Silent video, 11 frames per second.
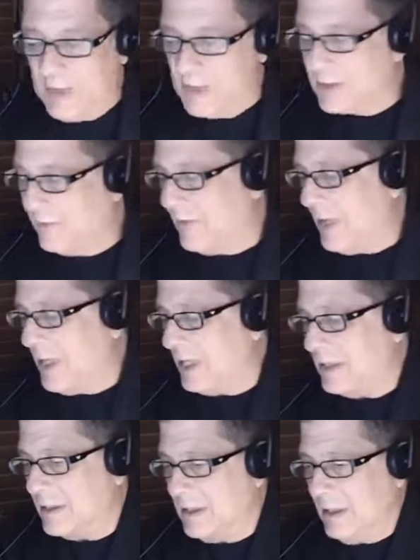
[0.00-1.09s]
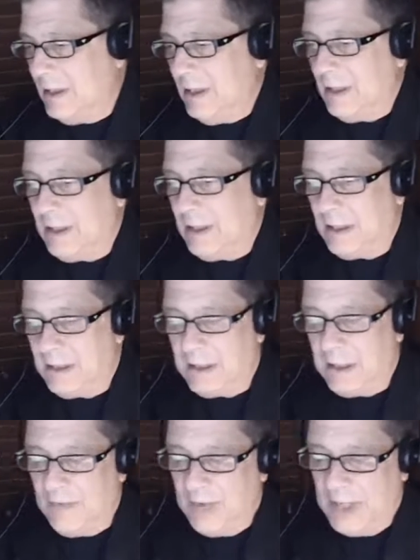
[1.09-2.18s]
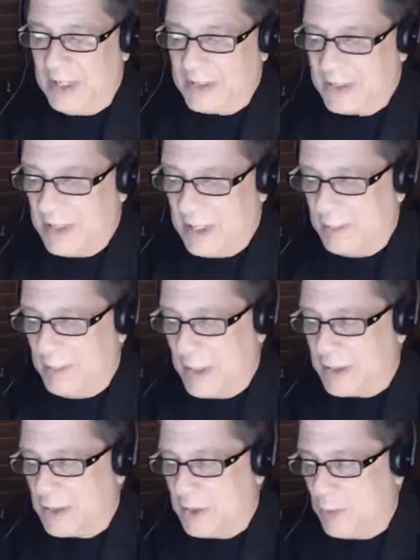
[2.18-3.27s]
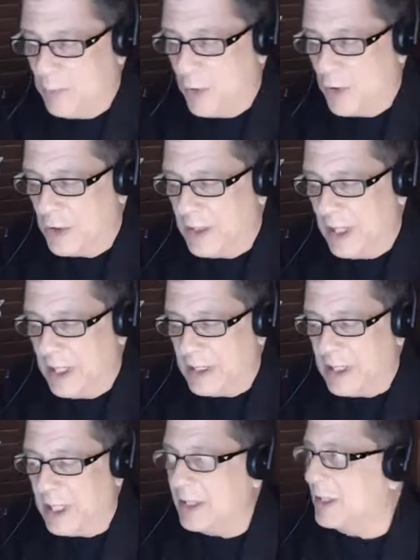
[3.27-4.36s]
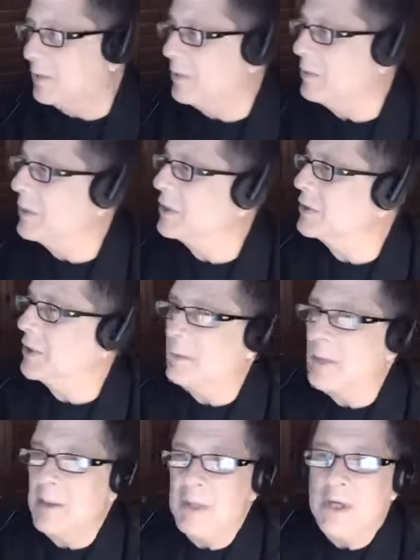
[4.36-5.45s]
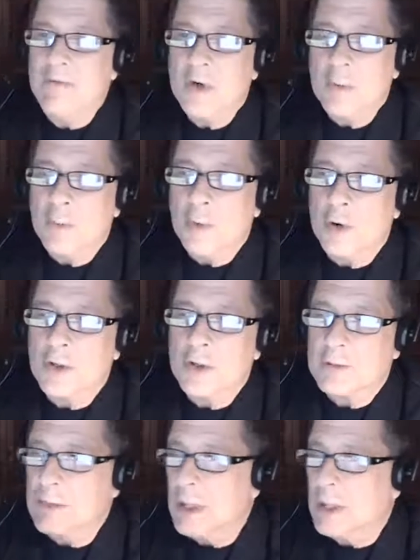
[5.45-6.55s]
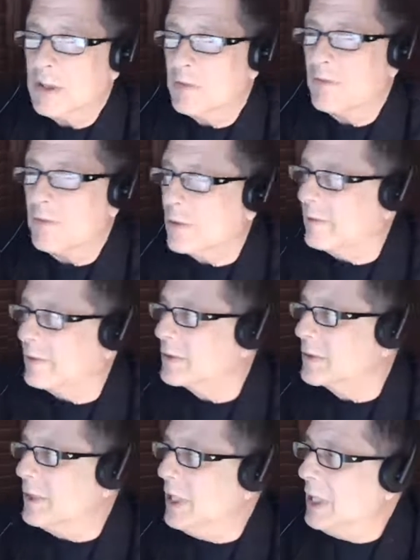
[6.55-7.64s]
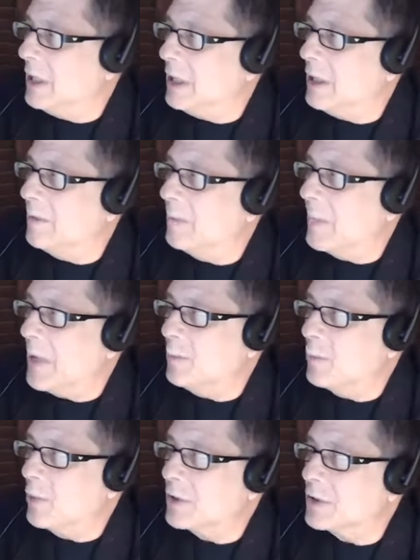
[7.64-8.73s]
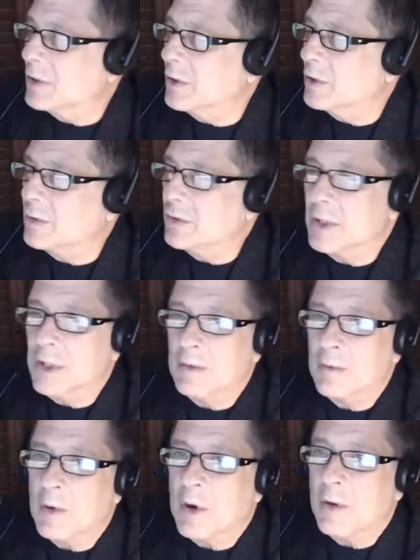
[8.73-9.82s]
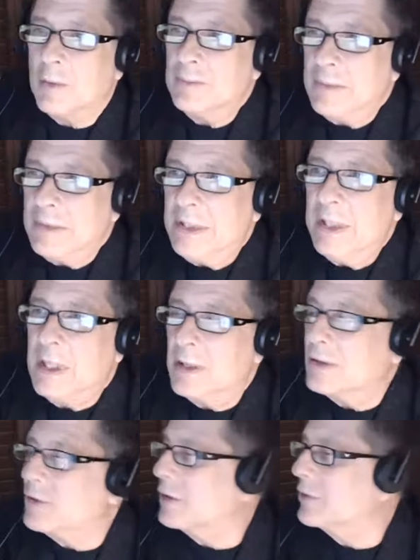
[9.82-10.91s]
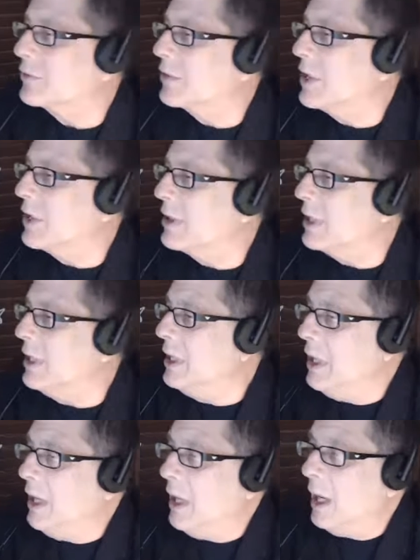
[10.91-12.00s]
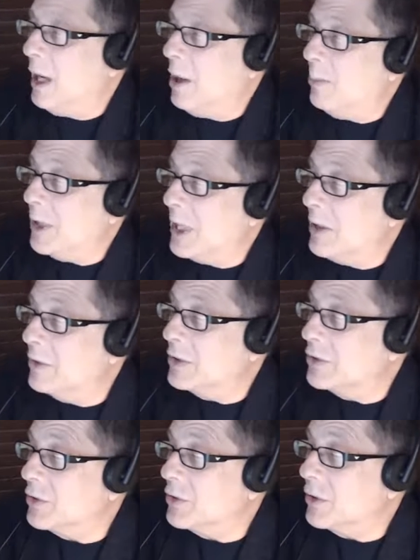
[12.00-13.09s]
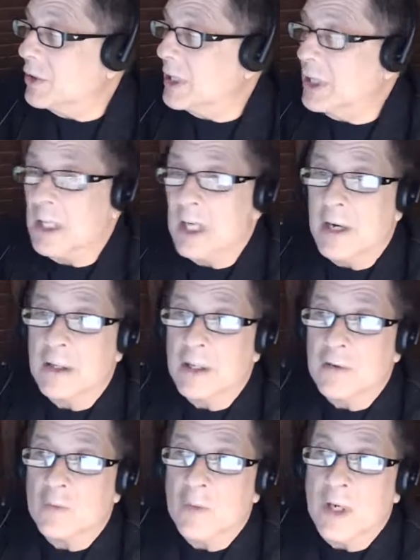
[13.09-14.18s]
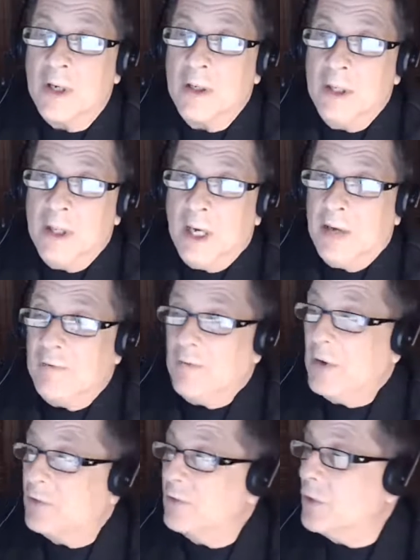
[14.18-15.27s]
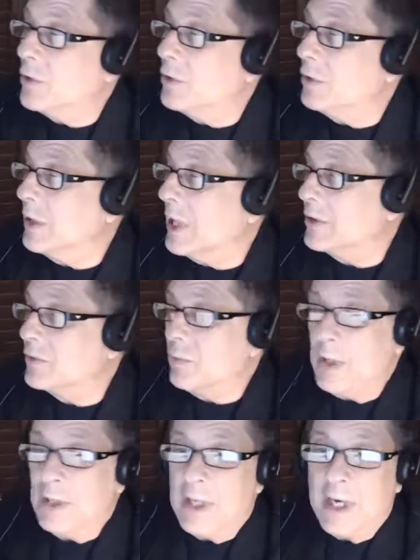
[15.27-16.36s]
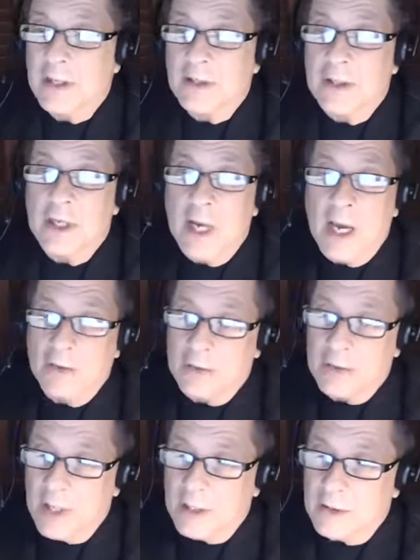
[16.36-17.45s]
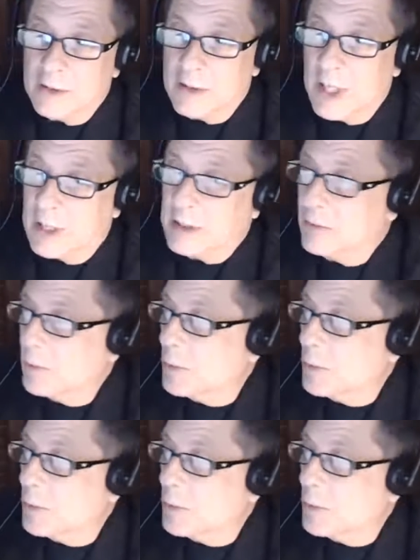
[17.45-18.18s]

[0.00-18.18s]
face-to-face events. I mentioned to the board that I think we want to start maybe even our board just meeting the four of us in person locally here. We're all in the Charleston area, but I want to start getting out as well. I felt so good last week to actually get out to get to that